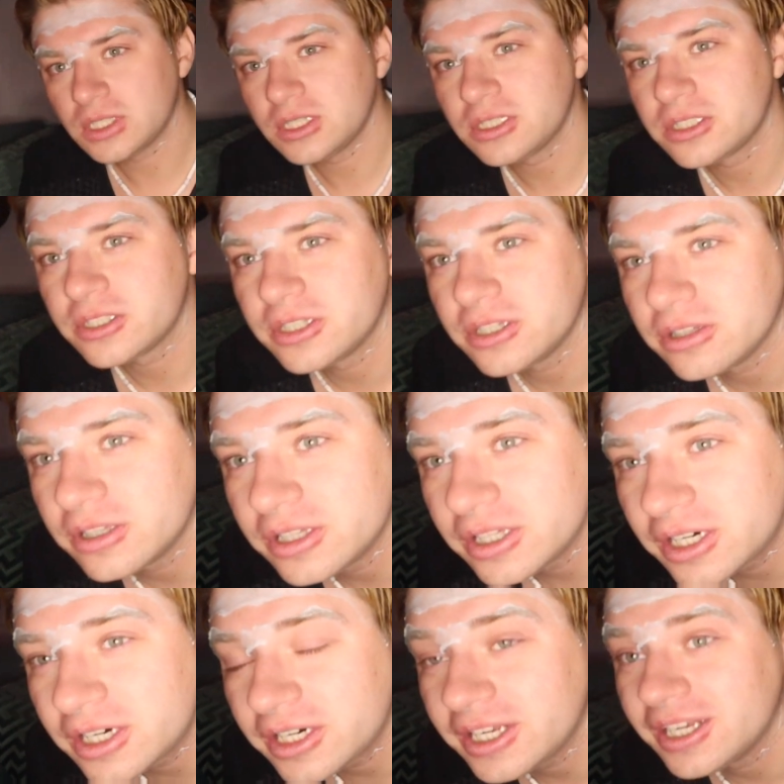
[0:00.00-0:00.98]
Still in
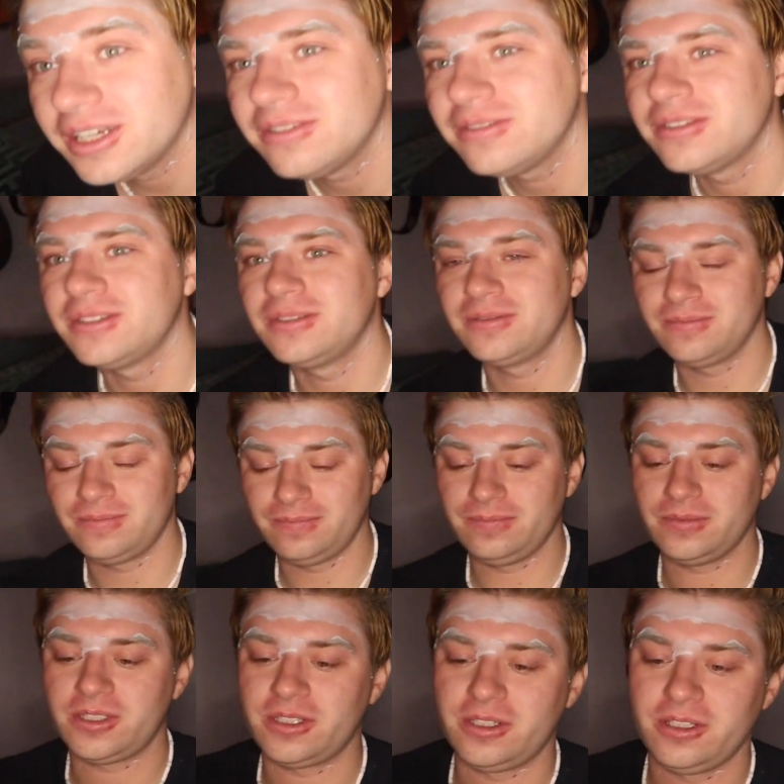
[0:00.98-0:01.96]
there? Yeah.
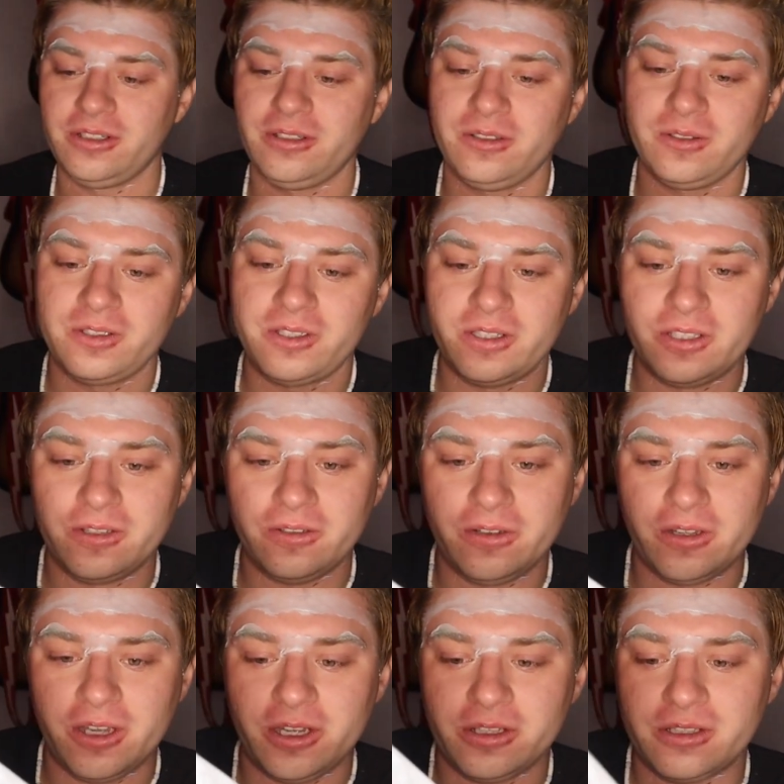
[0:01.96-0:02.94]
Still
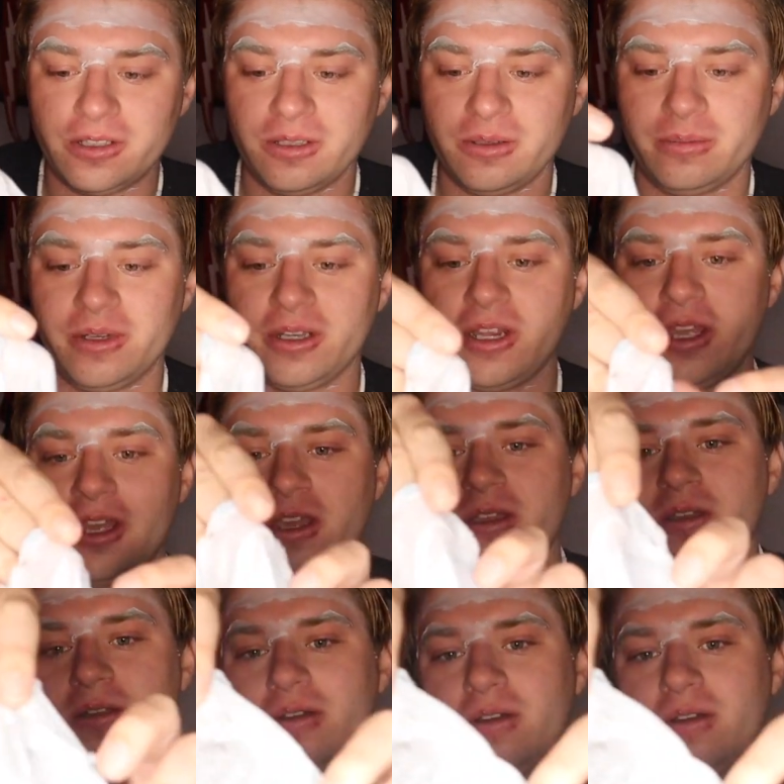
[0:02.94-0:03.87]
got some, but hey,